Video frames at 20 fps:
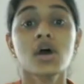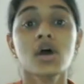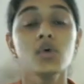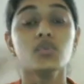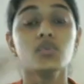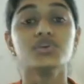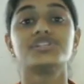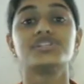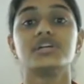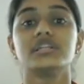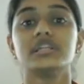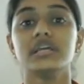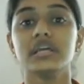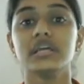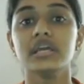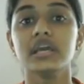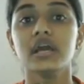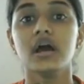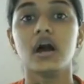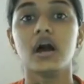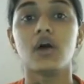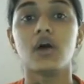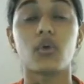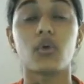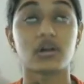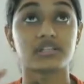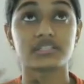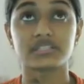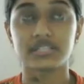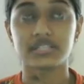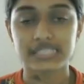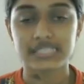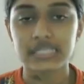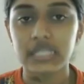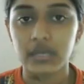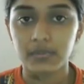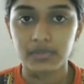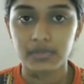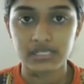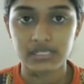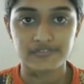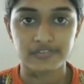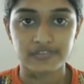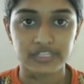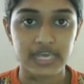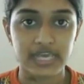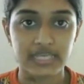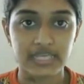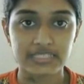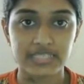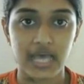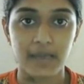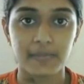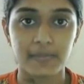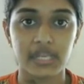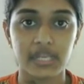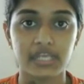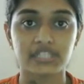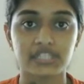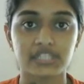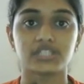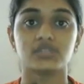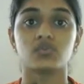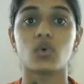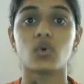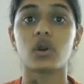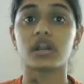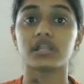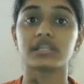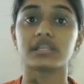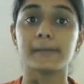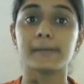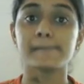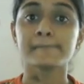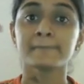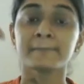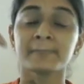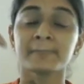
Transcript: what's the syllabus for the examination, what are the